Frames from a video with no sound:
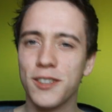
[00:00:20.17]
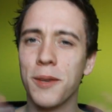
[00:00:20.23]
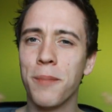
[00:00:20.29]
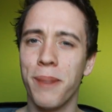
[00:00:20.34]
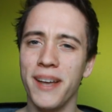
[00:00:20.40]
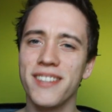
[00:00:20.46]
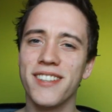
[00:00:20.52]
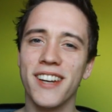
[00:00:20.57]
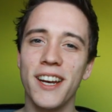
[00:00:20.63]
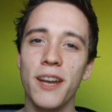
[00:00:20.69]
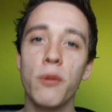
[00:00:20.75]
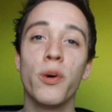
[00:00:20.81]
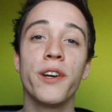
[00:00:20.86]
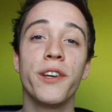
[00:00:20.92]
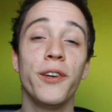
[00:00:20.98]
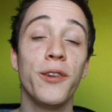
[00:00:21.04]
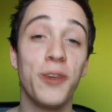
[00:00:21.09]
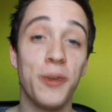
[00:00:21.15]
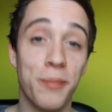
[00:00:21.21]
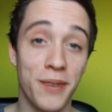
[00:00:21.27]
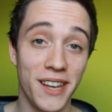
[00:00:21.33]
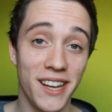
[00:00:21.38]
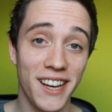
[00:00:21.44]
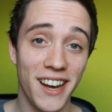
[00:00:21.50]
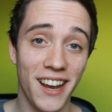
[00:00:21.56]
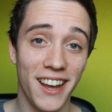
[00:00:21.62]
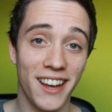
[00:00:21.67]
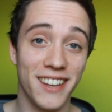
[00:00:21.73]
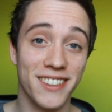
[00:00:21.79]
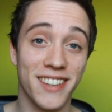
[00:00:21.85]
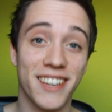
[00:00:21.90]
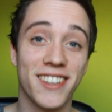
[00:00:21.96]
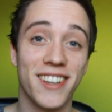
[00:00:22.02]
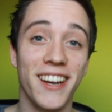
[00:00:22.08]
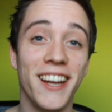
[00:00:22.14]
So basically what YouTube did
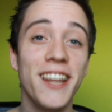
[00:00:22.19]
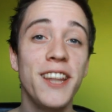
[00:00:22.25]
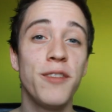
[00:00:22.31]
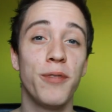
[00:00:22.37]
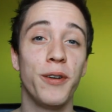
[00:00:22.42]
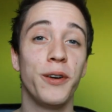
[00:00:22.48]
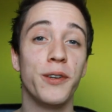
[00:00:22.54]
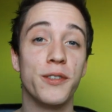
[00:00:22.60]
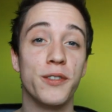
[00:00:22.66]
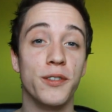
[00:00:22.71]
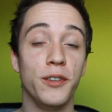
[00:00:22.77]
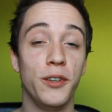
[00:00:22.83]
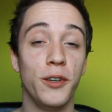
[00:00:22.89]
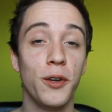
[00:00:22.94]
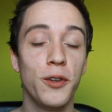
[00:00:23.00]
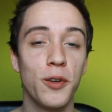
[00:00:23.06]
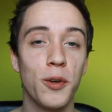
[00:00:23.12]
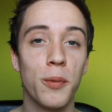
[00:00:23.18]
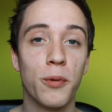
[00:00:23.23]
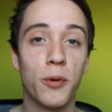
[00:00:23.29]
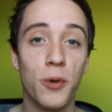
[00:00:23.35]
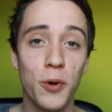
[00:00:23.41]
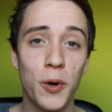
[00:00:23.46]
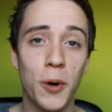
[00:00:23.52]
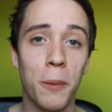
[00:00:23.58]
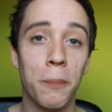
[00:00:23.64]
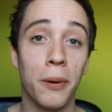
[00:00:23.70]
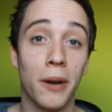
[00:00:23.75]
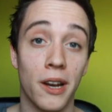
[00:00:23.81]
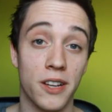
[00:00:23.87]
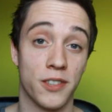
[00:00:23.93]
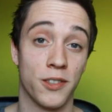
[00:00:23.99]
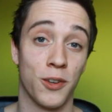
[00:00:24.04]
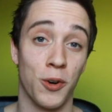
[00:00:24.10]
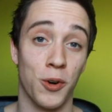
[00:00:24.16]
is actually introduce YouTube Google
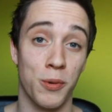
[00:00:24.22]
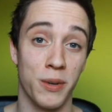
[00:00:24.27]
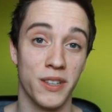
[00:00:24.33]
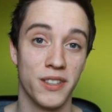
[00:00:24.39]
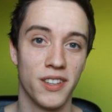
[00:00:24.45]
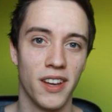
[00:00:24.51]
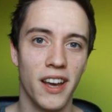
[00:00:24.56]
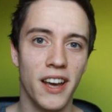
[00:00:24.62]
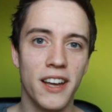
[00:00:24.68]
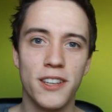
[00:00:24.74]
Plus comments.